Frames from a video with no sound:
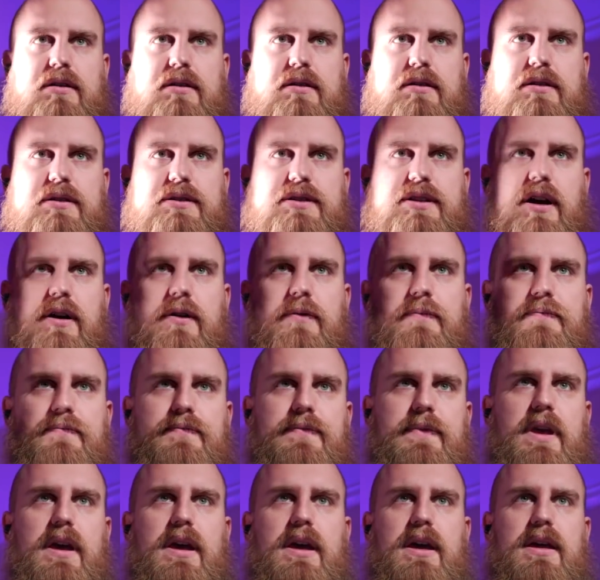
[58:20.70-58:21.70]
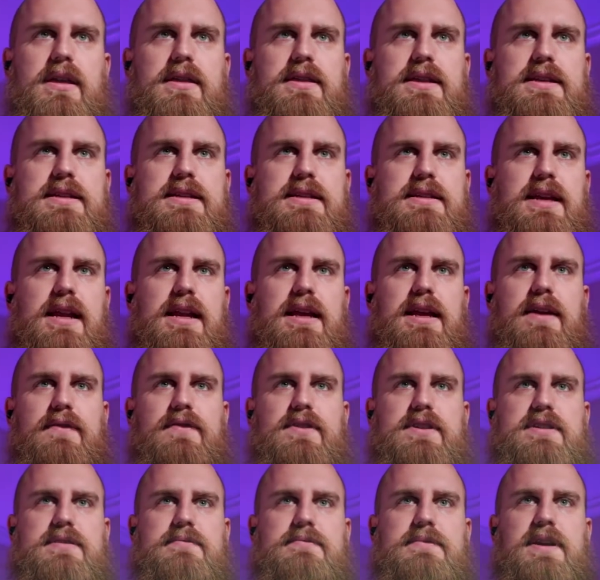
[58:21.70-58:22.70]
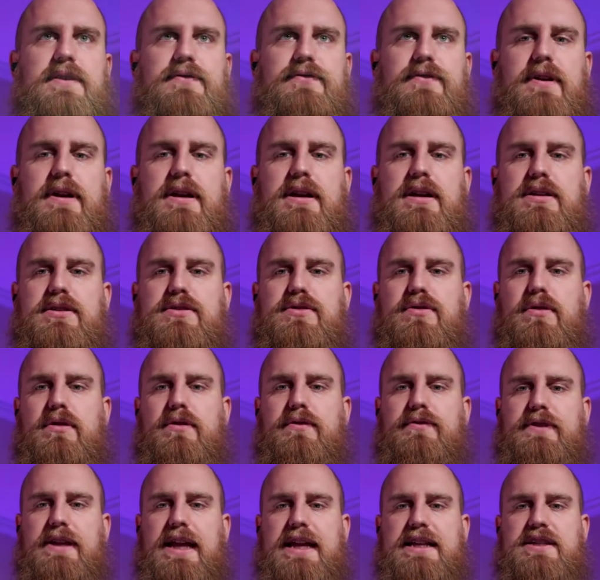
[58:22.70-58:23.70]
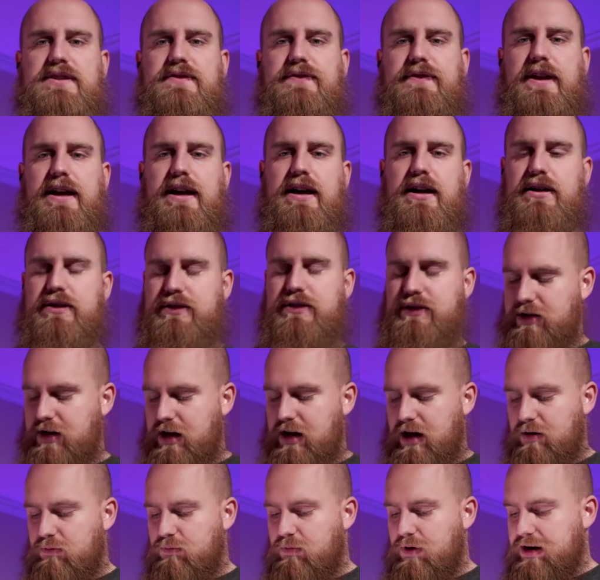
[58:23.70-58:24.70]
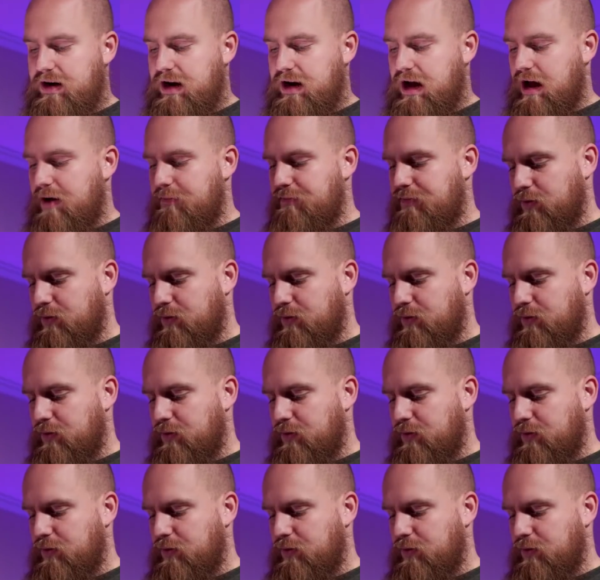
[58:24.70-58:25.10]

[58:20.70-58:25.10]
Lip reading: So this is going to give us some different sort of lens flares and whatnot,